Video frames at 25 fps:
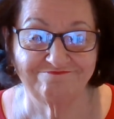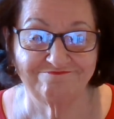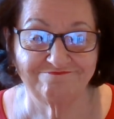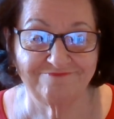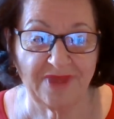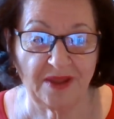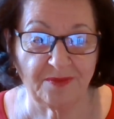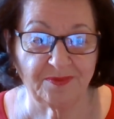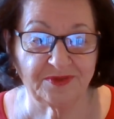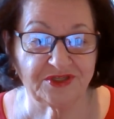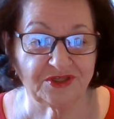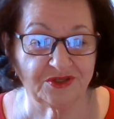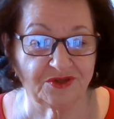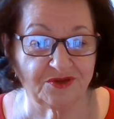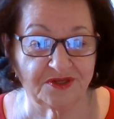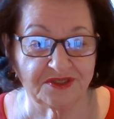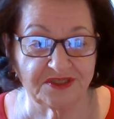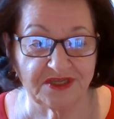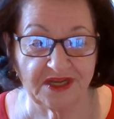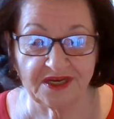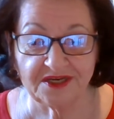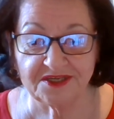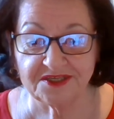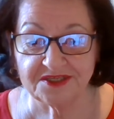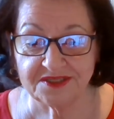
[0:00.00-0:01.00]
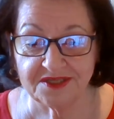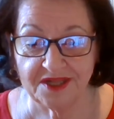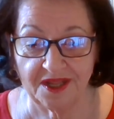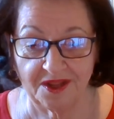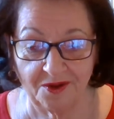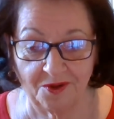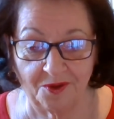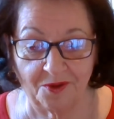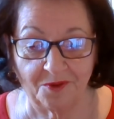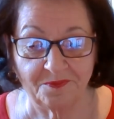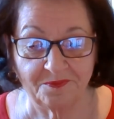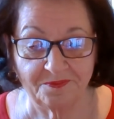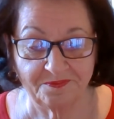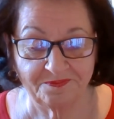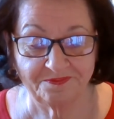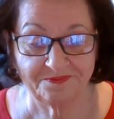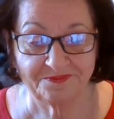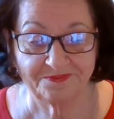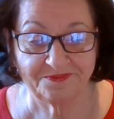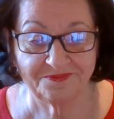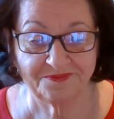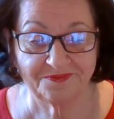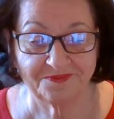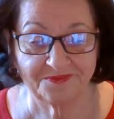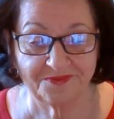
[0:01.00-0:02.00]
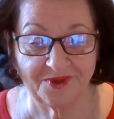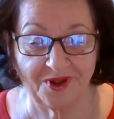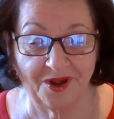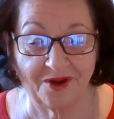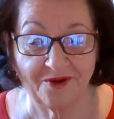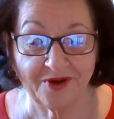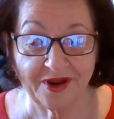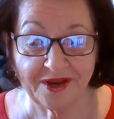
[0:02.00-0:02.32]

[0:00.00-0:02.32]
maybe it's a good day to stay home. All